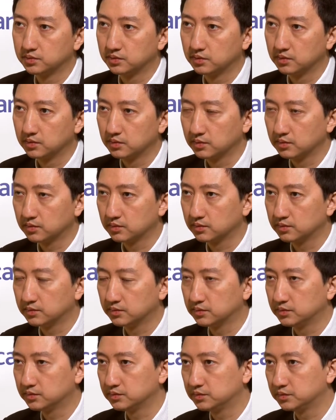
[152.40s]
And is
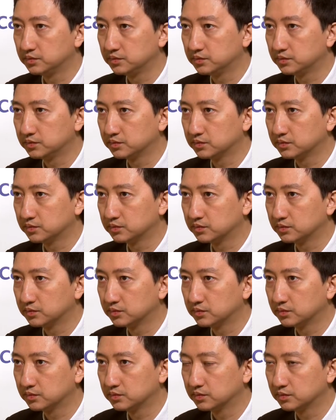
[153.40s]
there any effect
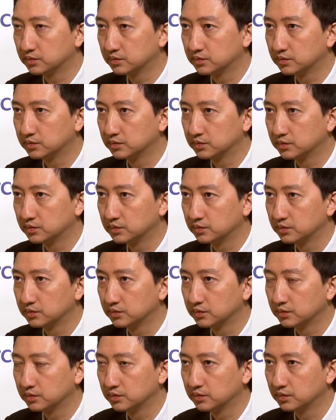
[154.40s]
of any other
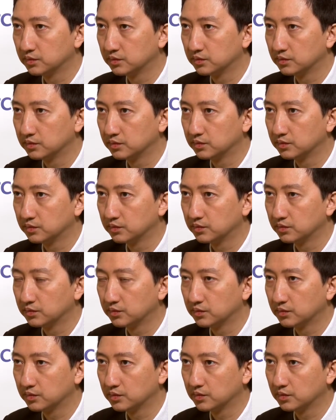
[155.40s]
therapies before or
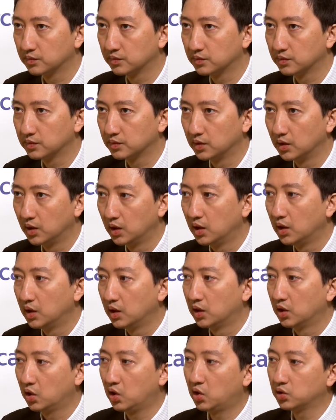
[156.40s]
after?
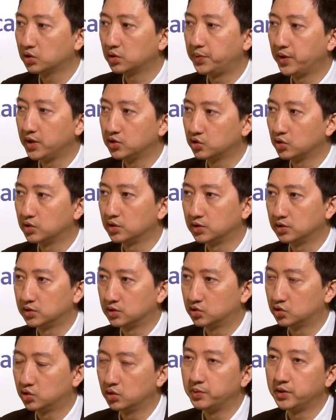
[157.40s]
All the patient
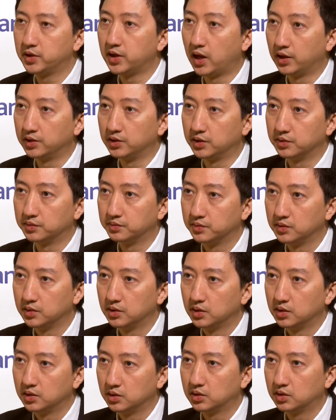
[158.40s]
is treatment naive.
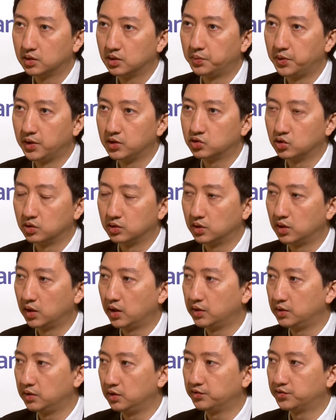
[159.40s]
The patient,
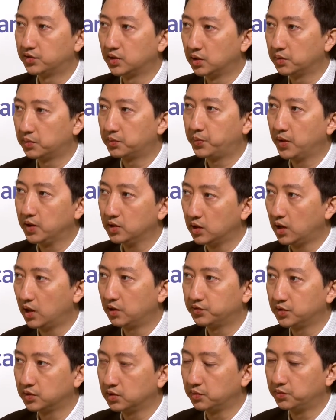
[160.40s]
and if the
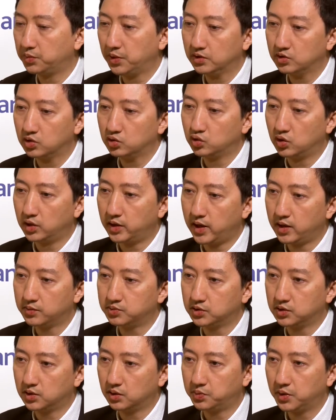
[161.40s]
after the patient
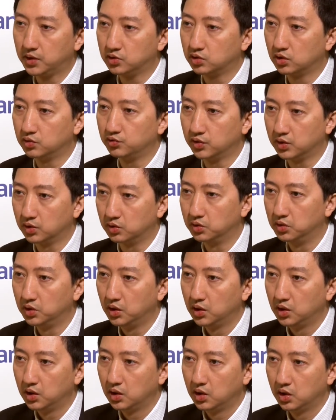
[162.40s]
relapse, the patient will
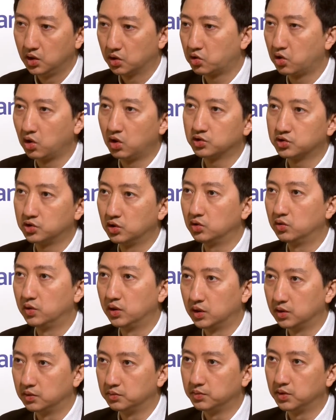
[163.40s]
uh, cross
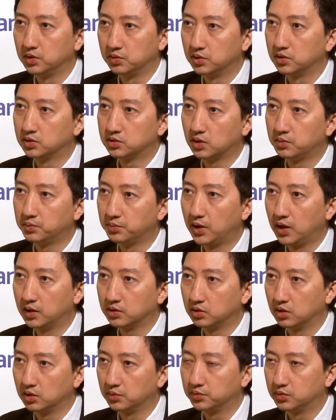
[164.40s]
over maybe some
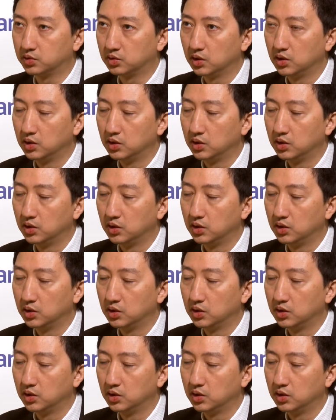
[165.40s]
part of uh,